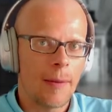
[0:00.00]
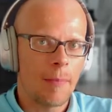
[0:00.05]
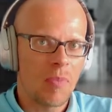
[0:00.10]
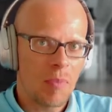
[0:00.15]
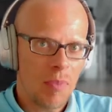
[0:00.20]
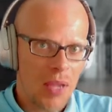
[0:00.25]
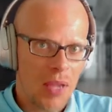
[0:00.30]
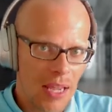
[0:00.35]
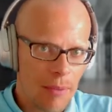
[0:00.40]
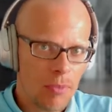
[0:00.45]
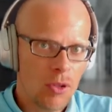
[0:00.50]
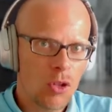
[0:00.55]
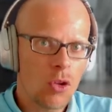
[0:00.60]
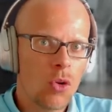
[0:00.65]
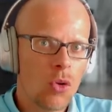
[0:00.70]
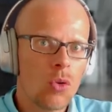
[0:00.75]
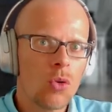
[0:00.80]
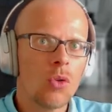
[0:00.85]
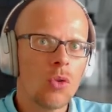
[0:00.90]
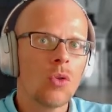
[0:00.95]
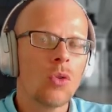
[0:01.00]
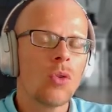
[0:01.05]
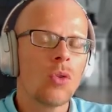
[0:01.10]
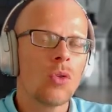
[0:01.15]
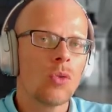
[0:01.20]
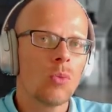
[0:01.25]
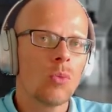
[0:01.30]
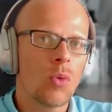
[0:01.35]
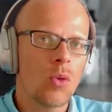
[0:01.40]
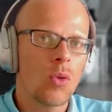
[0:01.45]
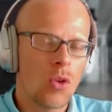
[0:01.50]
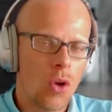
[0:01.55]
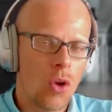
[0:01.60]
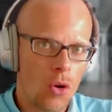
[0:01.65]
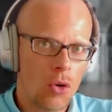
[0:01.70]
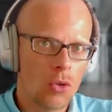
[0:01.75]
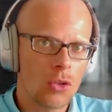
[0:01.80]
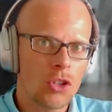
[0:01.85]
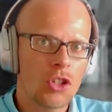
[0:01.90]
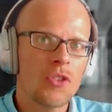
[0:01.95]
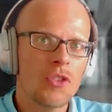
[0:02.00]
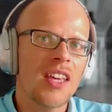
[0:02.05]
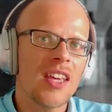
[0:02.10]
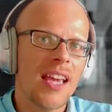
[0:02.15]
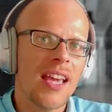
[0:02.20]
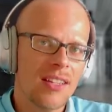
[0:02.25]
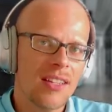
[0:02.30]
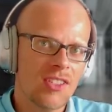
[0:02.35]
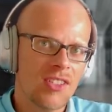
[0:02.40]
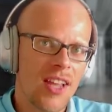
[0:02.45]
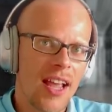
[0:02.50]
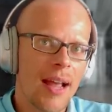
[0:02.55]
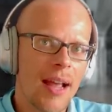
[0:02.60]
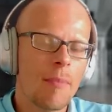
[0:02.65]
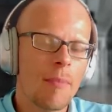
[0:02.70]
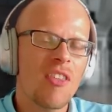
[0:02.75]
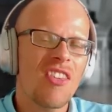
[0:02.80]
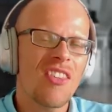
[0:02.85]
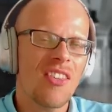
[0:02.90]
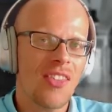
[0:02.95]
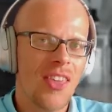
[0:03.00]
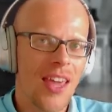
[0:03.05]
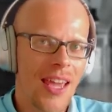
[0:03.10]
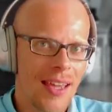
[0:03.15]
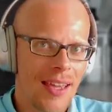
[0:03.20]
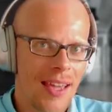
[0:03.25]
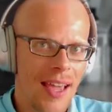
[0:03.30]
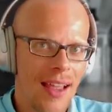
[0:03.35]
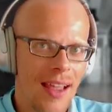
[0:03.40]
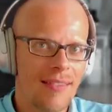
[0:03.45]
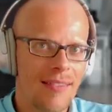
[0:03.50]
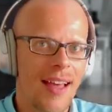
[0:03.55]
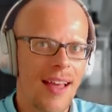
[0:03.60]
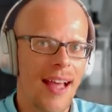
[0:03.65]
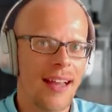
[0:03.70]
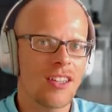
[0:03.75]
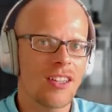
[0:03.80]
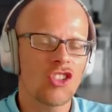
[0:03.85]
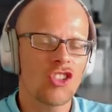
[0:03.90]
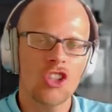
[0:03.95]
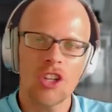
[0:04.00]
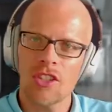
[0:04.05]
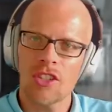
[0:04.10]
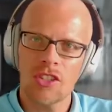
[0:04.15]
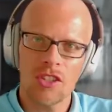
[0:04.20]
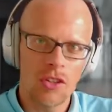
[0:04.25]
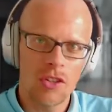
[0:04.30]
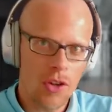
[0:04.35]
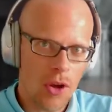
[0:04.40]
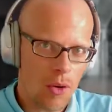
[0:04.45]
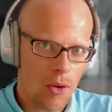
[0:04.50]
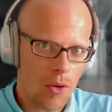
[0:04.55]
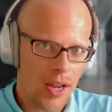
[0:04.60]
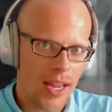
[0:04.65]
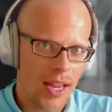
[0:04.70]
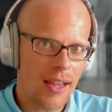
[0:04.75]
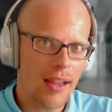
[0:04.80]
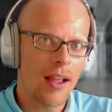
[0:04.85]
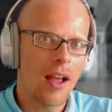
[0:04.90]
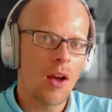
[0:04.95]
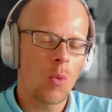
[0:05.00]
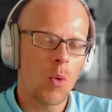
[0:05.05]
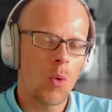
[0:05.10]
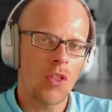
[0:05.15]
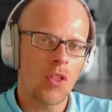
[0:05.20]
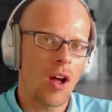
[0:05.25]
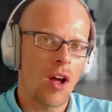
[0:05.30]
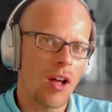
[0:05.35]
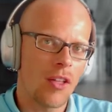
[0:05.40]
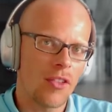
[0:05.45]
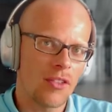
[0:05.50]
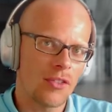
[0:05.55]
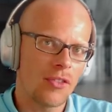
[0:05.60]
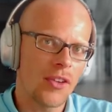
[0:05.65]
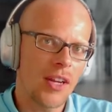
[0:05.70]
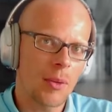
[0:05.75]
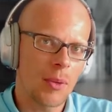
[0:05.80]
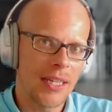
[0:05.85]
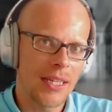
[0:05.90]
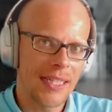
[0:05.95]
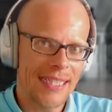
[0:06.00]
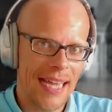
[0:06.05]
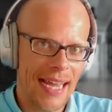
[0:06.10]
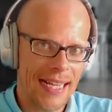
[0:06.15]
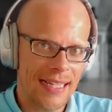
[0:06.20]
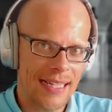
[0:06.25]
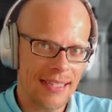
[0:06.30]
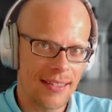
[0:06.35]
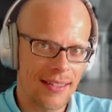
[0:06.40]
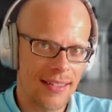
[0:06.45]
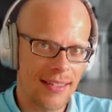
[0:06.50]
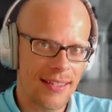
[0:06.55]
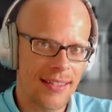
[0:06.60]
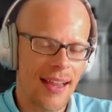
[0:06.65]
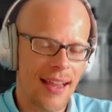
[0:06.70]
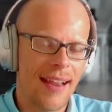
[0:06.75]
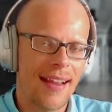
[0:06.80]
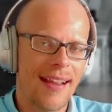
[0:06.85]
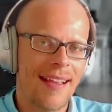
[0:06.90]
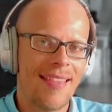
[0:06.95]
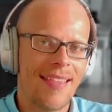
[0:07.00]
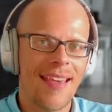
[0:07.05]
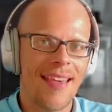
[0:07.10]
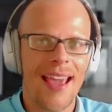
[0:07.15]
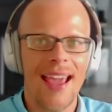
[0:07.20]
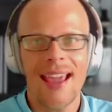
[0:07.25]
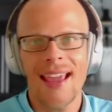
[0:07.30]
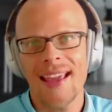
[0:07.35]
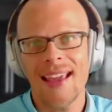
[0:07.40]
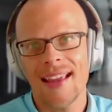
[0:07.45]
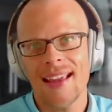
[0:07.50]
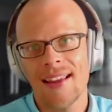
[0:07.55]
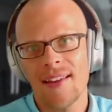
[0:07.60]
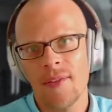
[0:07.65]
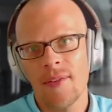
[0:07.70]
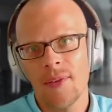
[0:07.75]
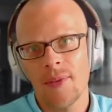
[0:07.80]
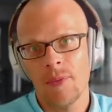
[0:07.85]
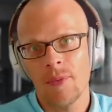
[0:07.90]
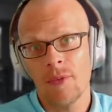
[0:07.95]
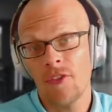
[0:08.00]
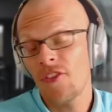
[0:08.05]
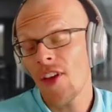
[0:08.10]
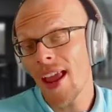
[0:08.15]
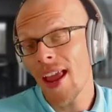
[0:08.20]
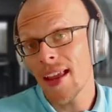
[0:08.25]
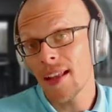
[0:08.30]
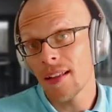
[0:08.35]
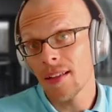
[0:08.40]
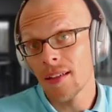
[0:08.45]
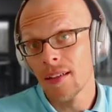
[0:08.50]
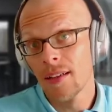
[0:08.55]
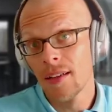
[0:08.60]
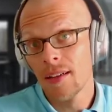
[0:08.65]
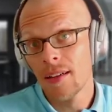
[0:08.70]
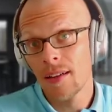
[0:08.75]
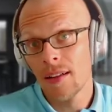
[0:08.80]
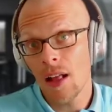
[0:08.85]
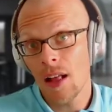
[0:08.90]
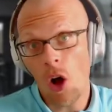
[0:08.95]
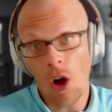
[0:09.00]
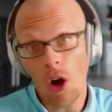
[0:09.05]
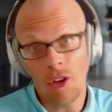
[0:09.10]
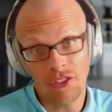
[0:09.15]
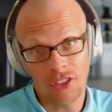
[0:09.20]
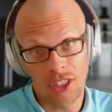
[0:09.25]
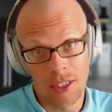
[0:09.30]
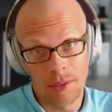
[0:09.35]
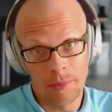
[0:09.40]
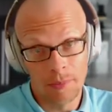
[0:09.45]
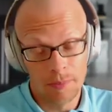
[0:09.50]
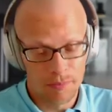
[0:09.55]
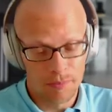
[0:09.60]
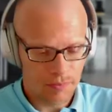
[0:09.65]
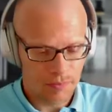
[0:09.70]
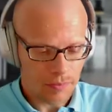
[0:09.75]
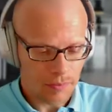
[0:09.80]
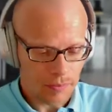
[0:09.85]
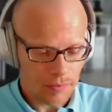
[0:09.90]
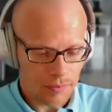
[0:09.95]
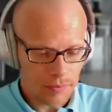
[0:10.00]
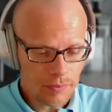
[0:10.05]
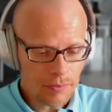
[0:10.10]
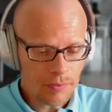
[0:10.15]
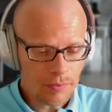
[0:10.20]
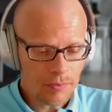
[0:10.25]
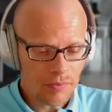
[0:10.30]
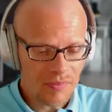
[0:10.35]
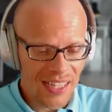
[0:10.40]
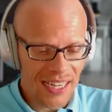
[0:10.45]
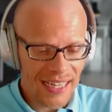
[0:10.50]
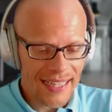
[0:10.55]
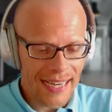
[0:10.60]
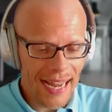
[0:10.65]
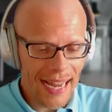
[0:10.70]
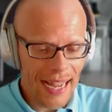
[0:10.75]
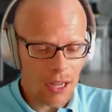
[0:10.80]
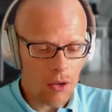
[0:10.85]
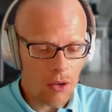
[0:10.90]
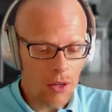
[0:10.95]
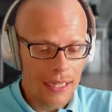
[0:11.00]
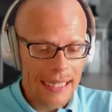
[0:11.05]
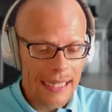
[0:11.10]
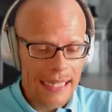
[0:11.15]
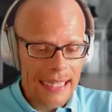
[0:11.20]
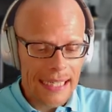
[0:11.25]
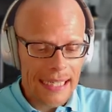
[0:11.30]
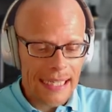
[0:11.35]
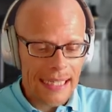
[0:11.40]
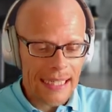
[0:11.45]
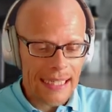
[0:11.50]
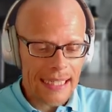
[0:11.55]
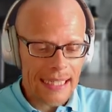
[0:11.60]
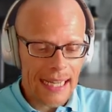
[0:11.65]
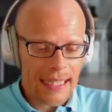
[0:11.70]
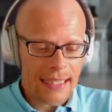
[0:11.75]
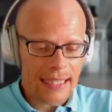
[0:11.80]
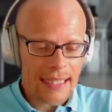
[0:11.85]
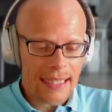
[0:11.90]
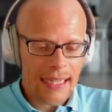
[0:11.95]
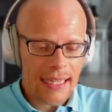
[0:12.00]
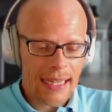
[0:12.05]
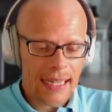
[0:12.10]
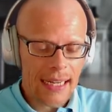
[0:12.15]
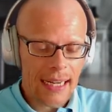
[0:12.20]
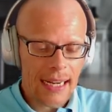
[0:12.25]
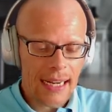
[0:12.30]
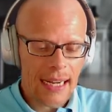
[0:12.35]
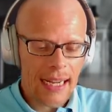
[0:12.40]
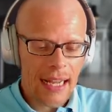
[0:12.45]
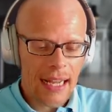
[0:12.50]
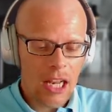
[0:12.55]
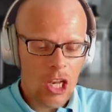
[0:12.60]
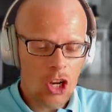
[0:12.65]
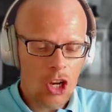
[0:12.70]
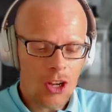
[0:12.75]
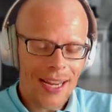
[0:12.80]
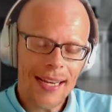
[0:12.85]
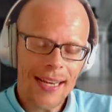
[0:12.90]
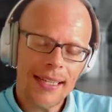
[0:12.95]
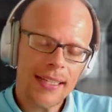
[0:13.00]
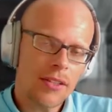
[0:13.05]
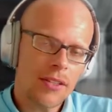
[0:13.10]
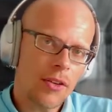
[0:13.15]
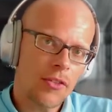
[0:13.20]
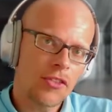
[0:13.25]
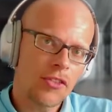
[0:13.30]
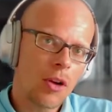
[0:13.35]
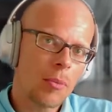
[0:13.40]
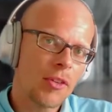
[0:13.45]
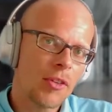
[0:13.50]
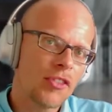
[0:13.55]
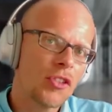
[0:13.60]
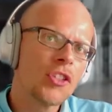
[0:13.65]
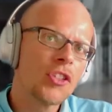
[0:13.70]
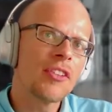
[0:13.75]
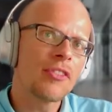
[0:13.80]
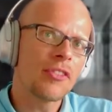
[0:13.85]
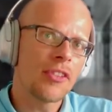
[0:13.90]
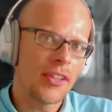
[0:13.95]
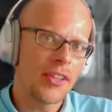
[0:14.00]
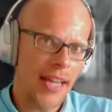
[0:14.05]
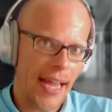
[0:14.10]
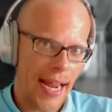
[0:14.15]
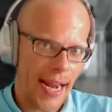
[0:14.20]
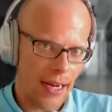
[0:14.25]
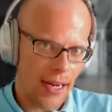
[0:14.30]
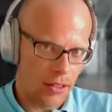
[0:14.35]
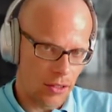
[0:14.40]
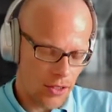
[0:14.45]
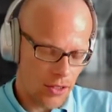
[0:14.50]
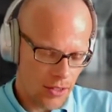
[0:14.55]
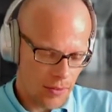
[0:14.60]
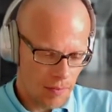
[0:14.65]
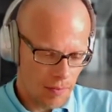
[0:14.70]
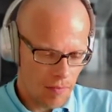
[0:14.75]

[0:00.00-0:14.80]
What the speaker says: People who go to the exam thinking that just knowing what are the frequent cases, they fail often. Now, let's look at it from a few different angles.